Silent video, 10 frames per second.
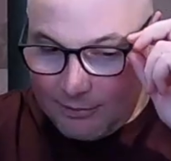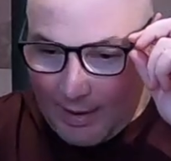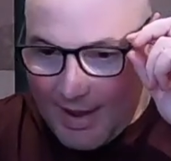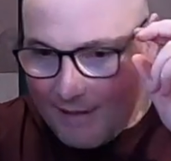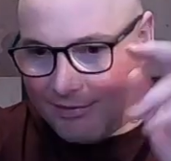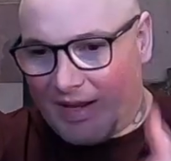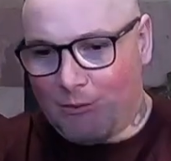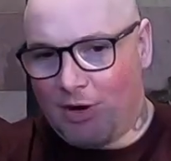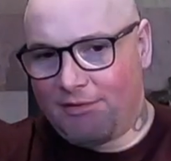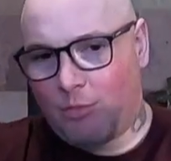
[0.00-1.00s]
so I have
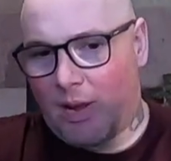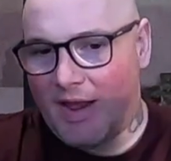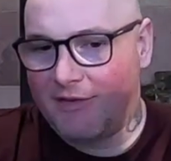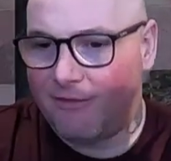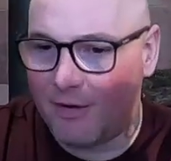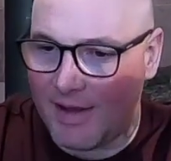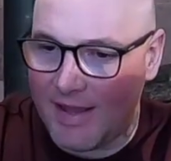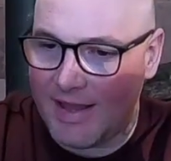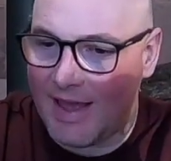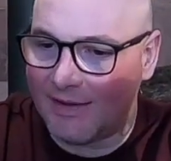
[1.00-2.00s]
somewhat of a wide foot,
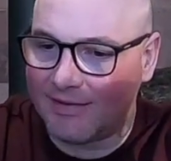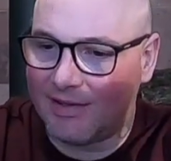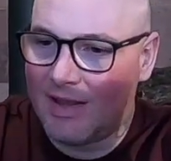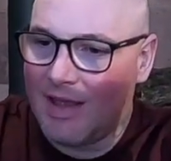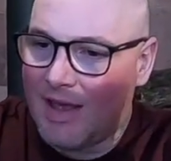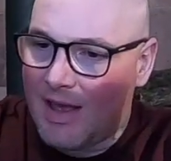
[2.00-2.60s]
I guess.